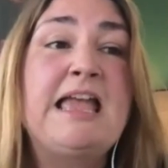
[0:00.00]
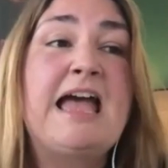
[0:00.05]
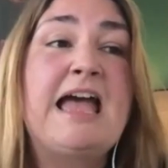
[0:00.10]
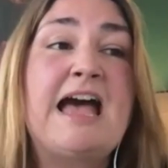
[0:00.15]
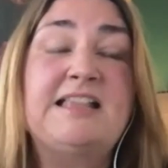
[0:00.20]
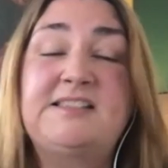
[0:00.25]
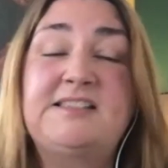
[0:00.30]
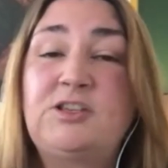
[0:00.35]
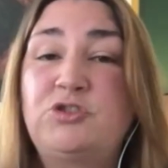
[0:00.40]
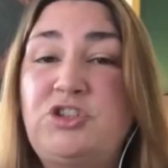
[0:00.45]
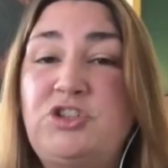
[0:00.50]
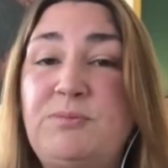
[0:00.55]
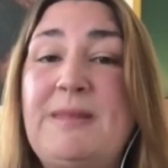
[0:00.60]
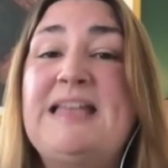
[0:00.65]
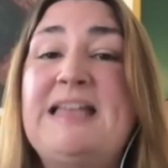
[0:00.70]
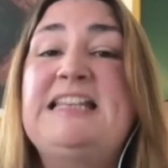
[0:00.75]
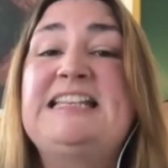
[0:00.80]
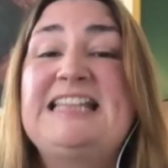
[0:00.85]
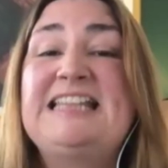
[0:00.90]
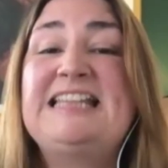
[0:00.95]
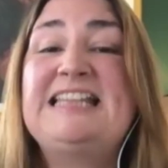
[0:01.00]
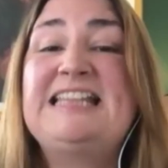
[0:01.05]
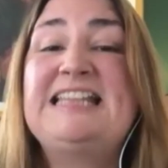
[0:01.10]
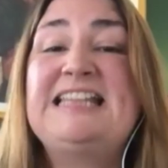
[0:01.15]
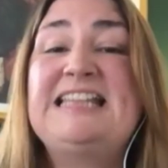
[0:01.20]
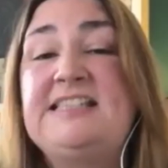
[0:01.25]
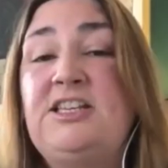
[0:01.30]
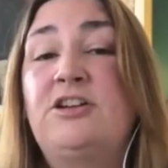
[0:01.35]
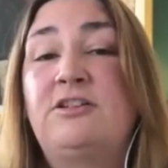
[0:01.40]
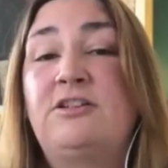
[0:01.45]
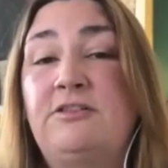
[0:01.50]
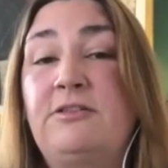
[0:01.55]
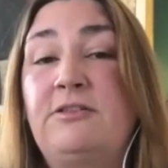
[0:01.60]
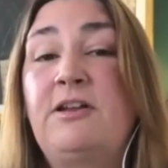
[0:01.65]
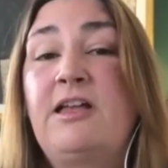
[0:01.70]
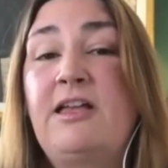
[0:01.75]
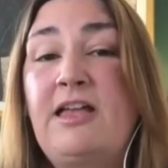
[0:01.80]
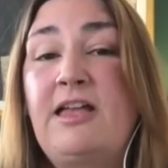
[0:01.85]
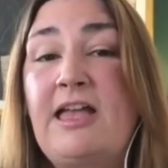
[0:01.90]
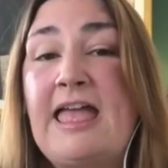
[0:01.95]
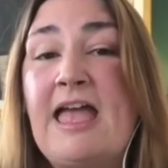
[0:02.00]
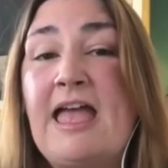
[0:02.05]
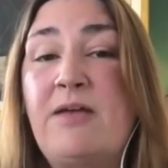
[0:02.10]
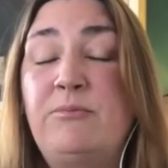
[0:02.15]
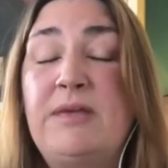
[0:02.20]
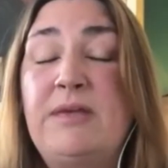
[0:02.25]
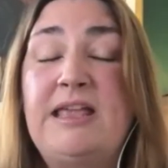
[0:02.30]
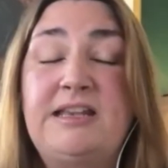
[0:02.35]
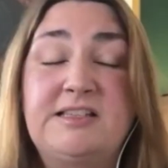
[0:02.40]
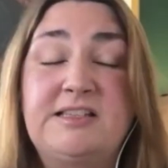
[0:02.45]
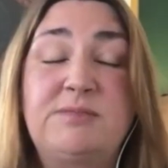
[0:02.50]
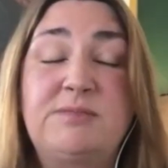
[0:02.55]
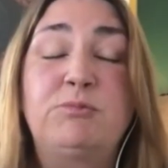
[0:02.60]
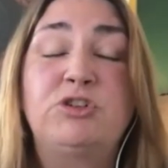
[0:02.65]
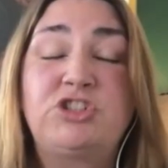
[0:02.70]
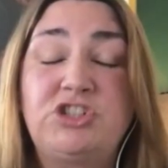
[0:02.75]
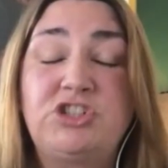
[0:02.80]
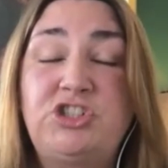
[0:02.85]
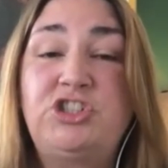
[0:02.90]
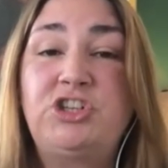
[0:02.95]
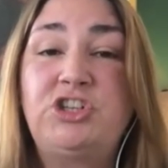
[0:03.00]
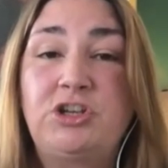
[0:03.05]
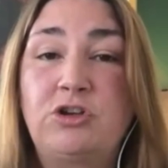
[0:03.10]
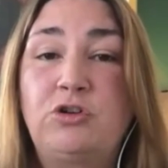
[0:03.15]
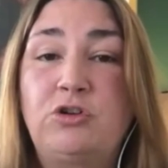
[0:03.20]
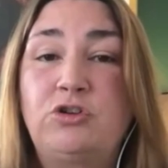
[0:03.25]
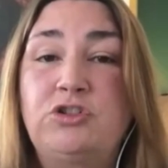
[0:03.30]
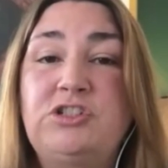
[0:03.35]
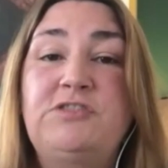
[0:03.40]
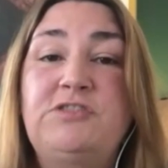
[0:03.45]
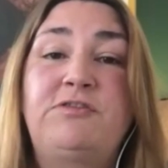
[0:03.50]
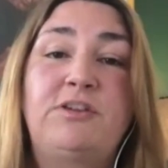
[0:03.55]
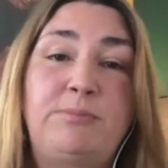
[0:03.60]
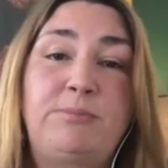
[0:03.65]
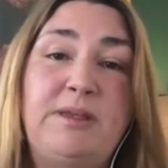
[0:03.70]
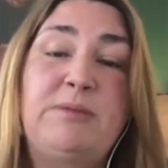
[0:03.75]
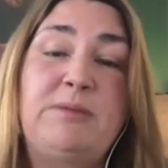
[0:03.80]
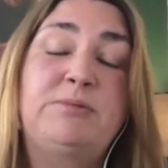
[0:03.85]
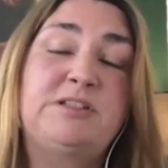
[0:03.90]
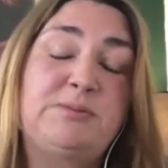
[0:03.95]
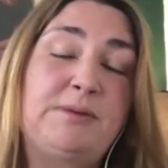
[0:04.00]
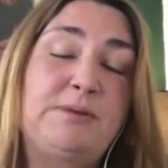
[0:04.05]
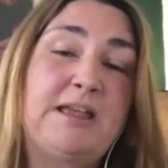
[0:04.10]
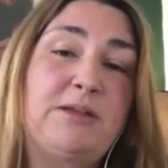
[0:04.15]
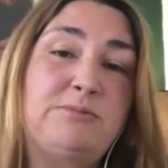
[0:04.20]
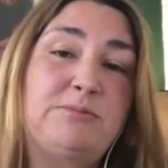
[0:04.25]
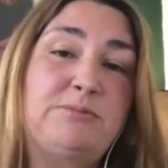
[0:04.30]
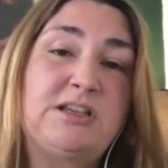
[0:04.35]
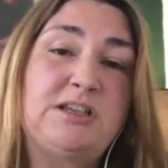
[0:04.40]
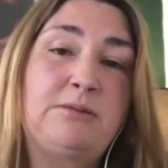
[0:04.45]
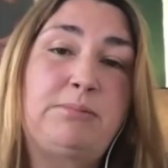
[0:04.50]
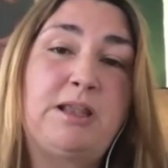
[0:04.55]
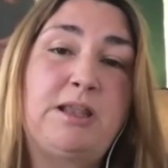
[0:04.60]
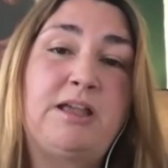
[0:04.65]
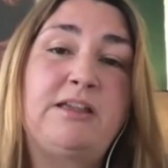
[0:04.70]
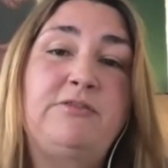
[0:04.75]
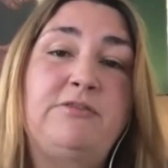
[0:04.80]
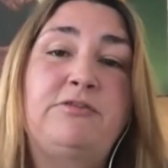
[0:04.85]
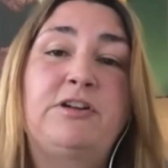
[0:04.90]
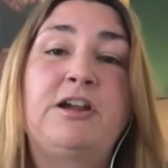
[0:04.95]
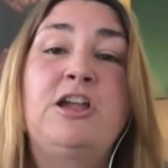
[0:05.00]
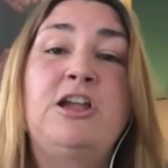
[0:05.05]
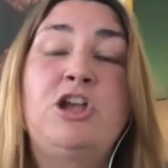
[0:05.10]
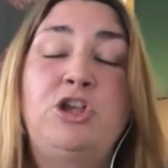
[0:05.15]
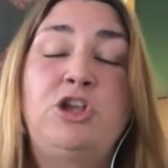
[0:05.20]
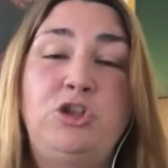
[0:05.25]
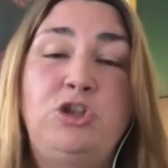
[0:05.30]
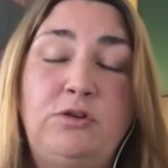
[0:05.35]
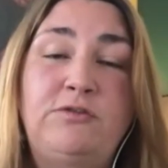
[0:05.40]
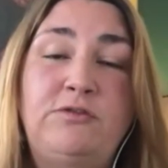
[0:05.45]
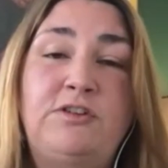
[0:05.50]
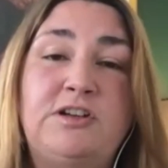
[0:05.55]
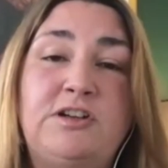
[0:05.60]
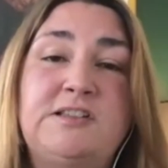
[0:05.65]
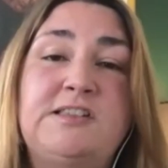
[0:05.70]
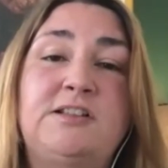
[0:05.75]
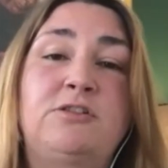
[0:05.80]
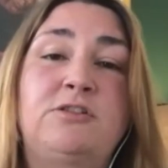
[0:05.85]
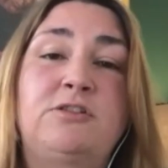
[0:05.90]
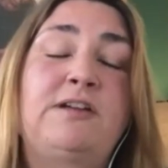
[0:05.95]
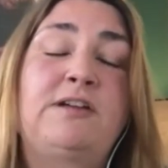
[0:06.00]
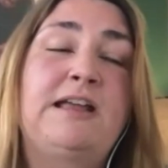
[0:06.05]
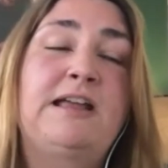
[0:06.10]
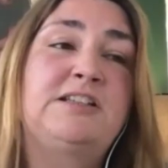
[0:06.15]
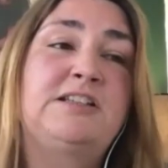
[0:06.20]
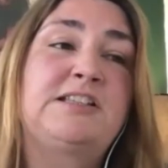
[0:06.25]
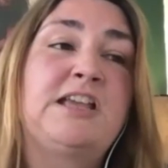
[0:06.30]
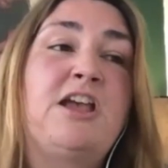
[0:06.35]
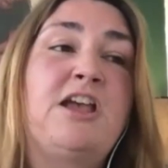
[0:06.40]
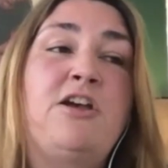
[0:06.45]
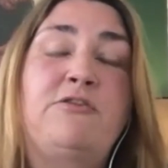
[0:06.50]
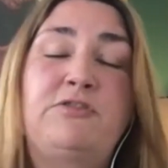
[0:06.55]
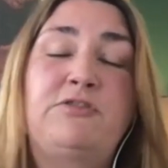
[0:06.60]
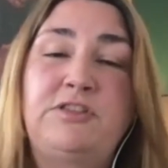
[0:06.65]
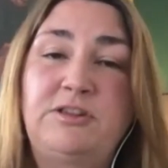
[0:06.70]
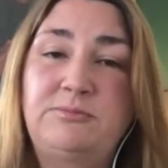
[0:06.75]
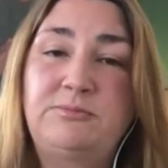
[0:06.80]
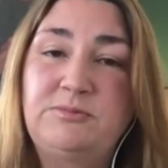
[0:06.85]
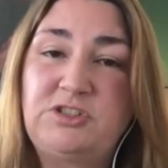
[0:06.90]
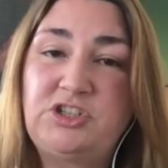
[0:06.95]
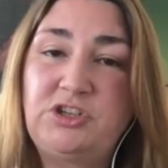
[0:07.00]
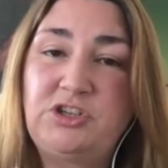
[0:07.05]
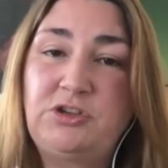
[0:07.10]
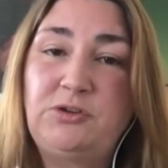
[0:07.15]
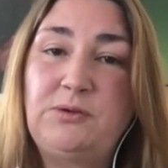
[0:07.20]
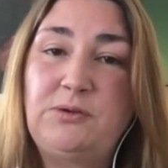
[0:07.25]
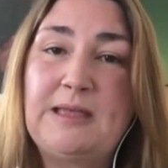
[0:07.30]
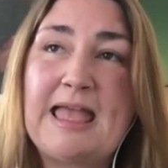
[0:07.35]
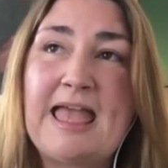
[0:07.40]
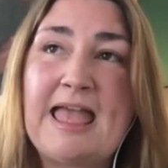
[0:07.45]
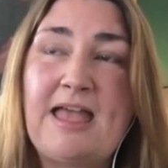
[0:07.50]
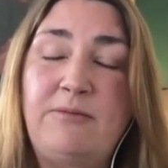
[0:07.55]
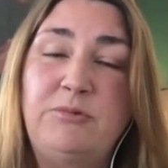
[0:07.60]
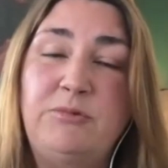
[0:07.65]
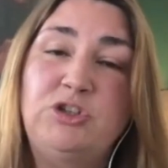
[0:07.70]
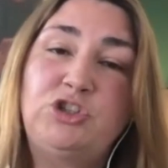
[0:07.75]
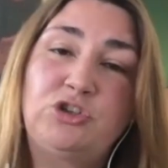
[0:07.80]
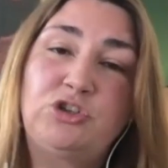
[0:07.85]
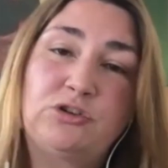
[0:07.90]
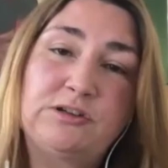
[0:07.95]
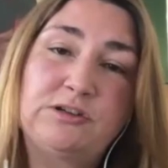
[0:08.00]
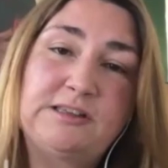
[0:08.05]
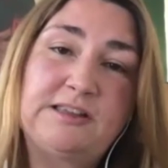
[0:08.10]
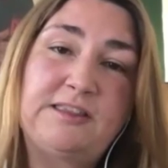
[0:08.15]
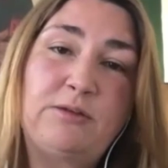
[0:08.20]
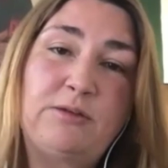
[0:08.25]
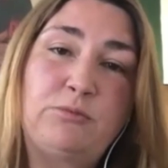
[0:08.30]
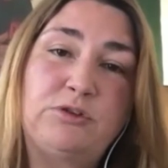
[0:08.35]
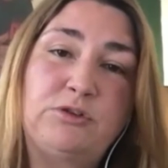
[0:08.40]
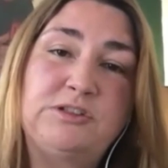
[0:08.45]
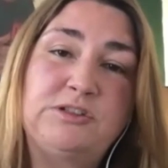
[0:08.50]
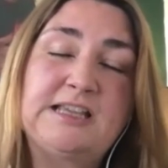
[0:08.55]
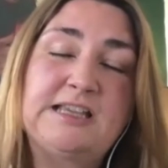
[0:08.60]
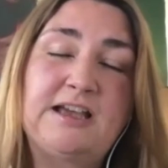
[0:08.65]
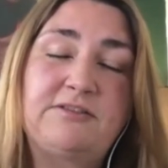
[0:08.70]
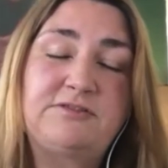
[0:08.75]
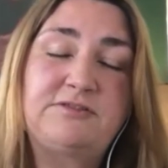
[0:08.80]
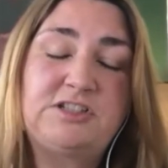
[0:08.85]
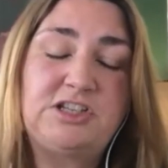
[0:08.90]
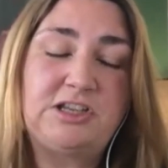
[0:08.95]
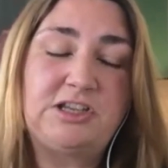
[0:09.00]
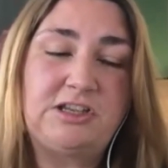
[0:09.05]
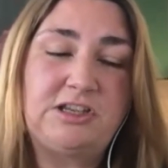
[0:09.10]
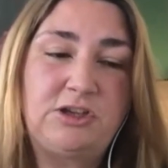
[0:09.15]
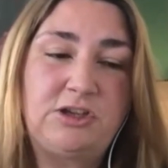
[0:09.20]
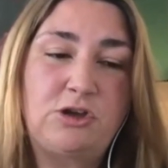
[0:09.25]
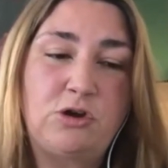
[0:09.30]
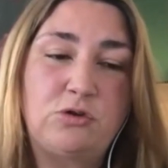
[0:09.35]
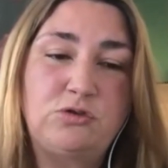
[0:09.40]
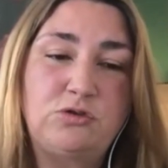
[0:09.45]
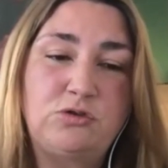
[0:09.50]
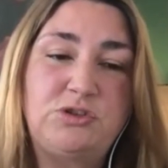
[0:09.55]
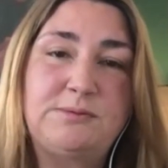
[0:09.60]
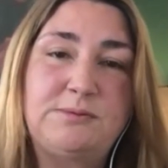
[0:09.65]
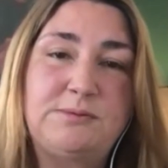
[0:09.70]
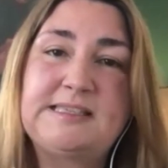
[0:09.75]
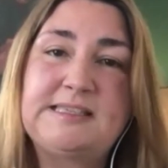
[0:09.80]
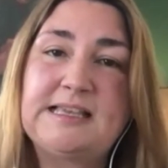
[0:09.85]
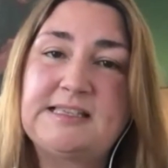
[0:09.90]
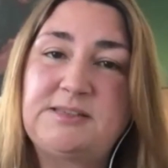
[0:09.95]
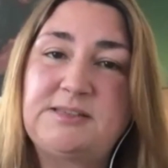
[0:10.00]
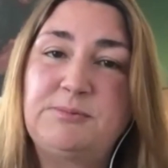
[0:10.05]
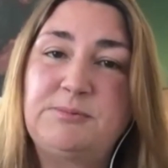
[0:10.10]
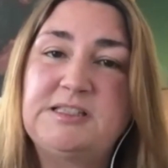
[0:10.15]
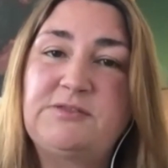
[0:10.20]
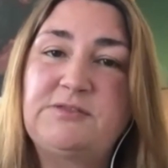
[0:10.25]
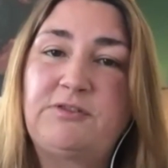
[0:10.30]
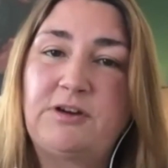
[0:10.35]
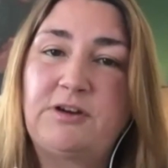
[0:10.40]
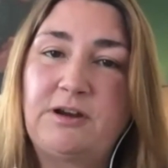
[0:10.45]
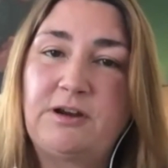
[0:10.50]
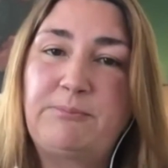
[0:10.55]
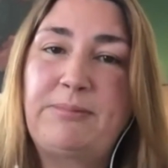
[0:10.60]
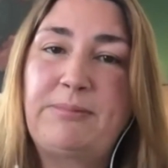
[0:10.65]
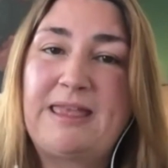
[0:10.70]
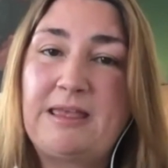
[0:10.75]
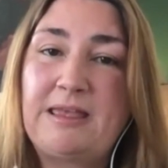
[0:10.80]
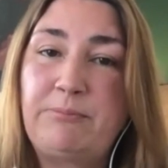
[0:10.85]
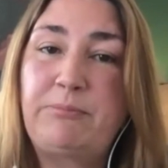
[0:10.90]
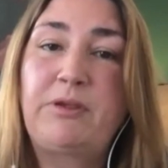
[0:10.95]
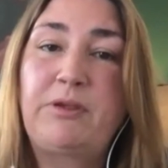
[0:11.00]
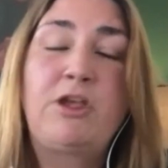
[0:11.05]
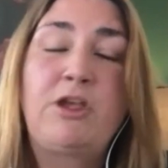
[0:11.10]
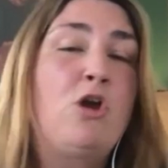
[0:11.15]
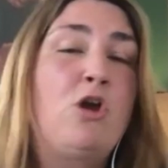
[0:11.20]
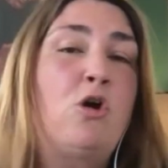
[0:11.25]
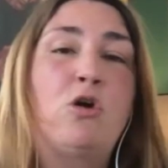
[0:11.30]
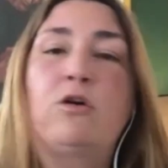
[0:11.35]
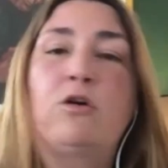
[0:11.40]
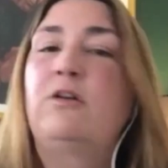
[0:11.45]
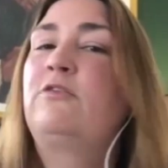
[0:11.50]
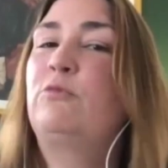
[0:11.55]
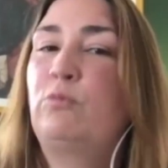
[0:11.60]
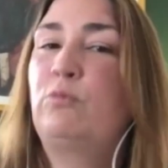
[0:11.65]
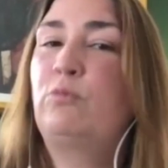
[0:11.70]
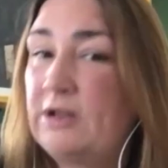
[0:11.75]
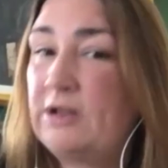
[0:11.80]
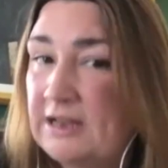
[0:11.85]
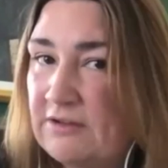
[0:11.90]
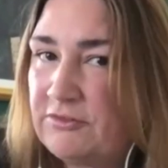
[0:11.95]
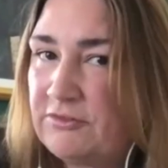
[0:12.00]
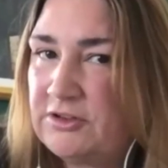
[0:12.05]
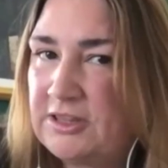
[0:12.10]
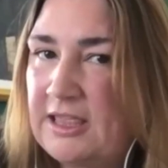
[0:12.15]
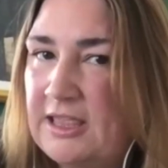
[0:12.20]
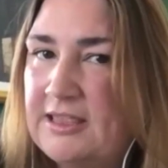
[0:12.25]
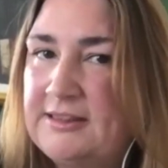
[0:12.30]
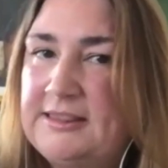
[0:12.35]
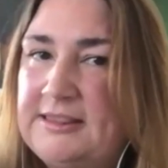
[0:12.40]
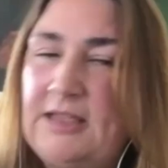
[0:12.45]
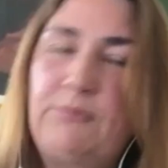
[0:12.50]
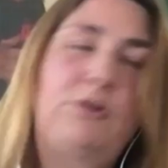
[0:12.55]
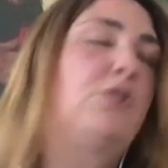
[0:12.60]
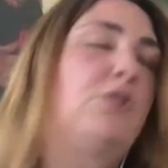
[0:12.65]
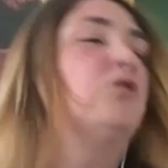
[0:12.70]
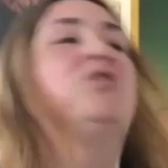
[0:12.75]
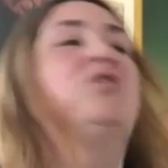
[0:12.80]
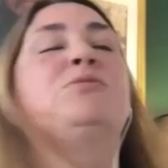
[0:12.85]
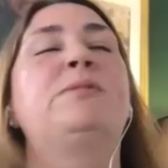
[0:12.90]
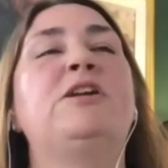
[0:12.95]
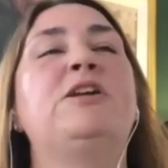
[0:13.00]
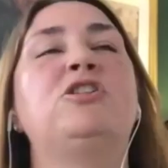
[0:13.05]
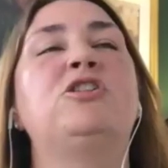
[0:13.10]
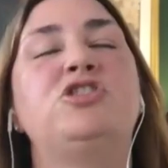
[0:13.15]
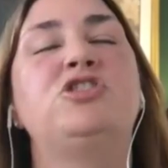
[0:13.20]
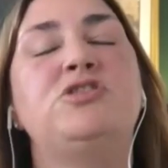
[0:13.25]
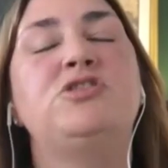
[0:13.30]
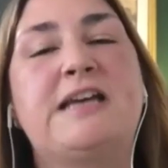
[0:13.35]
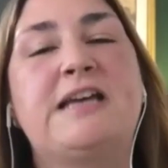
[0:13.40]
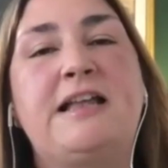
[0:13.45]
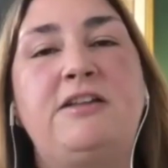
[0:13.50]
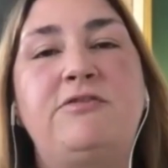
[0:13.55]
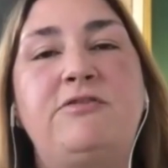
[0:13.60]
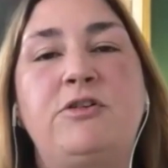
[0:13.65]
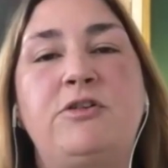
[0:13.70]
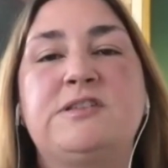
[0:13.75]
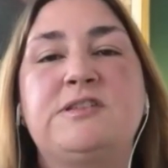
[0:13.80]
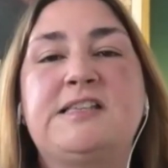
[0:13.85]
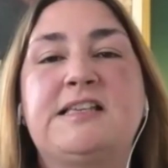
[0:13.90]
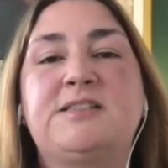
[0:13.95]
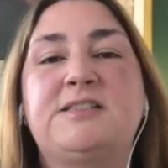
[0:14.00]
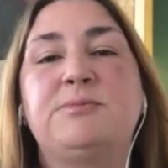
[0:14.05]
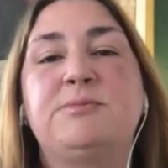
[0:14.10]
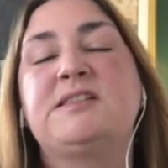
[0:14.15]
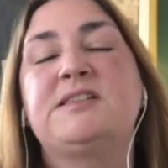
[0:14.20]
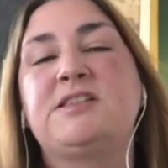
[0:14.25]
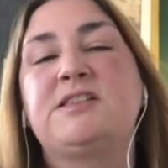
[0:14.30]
And so she made it easier and as much as she could for people to be able to apply for universal credit, for them to ensure that they wouldn't have to go to assessments for PIP or whatever they were going to be, or do telephone assessments.